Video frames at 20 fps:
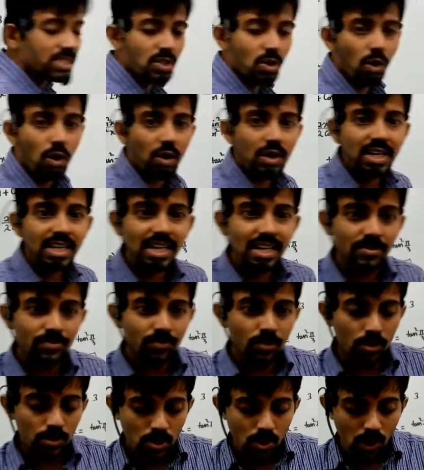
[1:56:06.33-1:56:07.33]
quadrant and
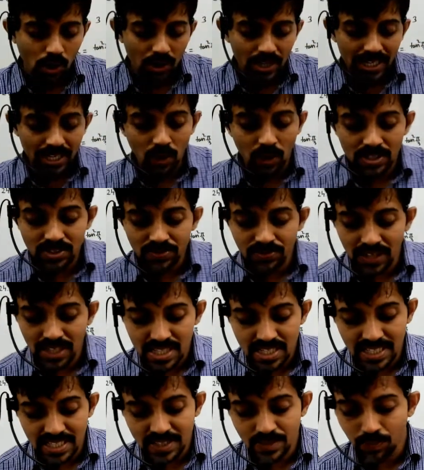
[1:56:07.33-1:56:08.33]
fourth quadrant. Cos
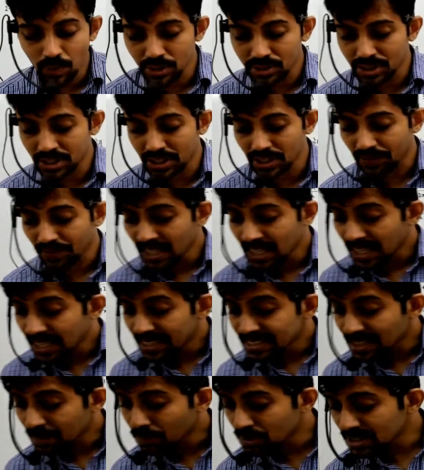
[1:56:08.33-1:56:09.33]
function is positive.
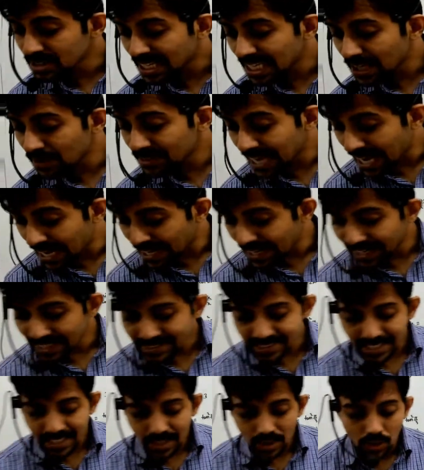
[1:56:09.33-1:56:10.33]
Suppose I give tan
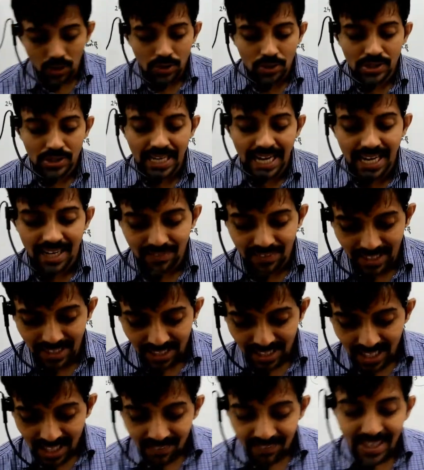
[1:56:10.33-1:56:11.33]
x equal to tan y.
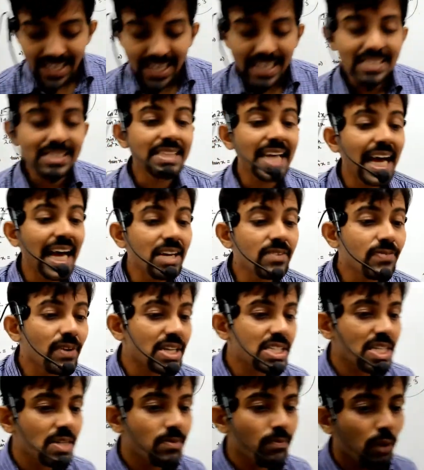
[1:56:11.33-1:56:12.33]
Where is tan
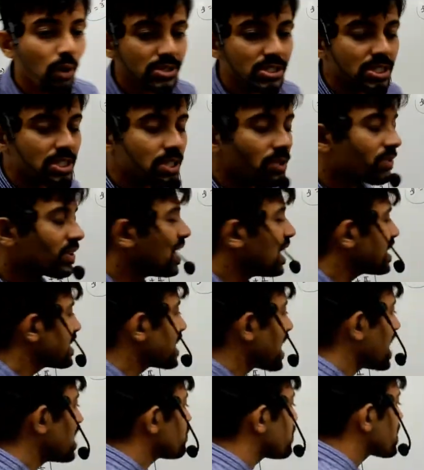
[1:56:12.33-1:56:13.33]
function positive?
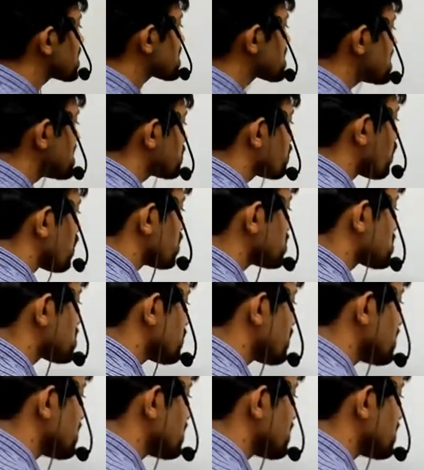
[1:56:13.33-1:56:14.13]
Tan function is positive